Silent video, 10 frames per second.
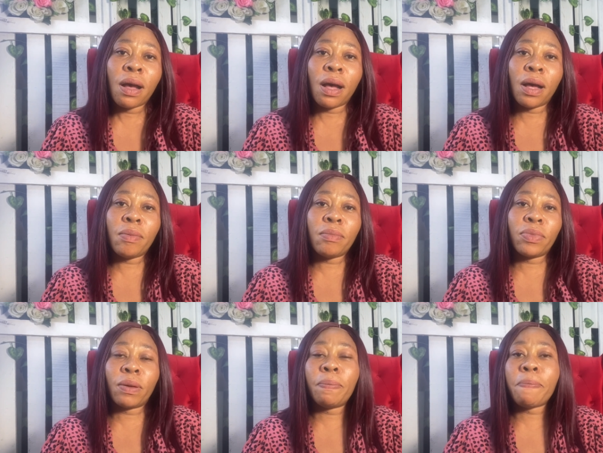
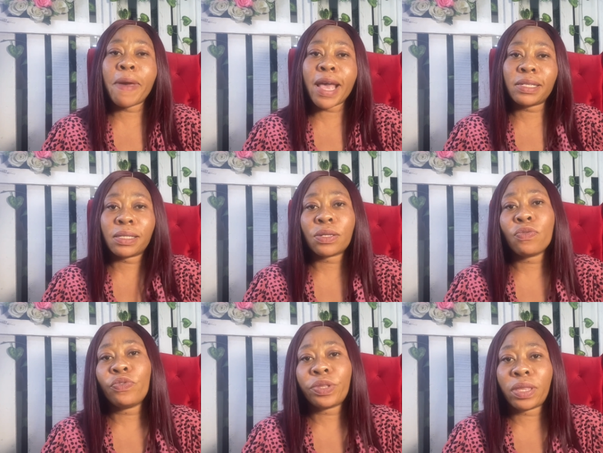um, the best
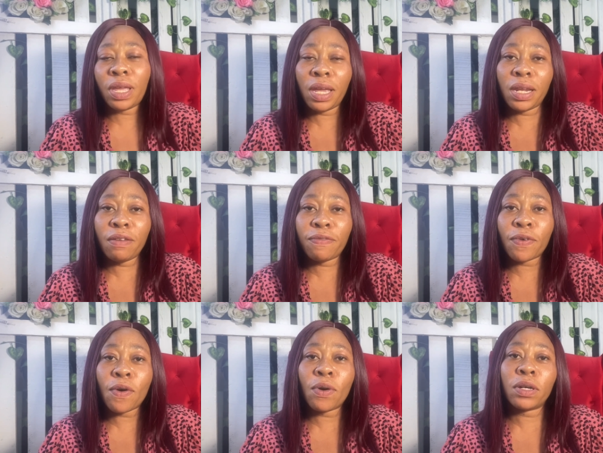routine
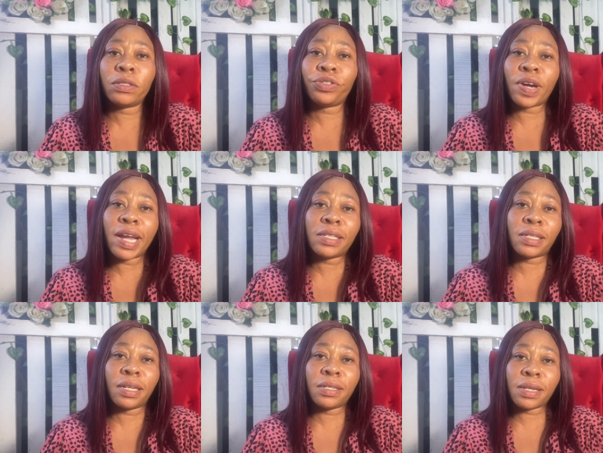for a dry
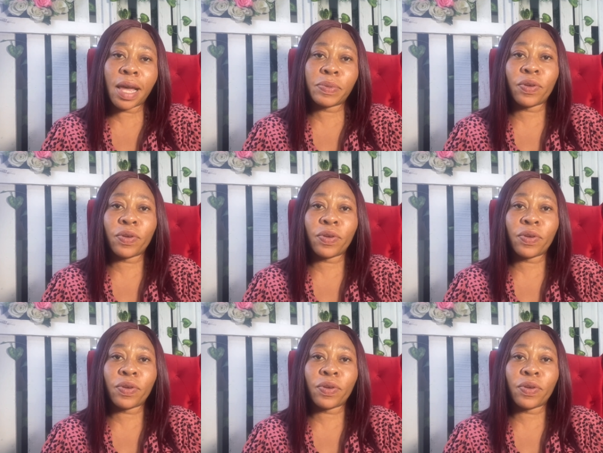skin type.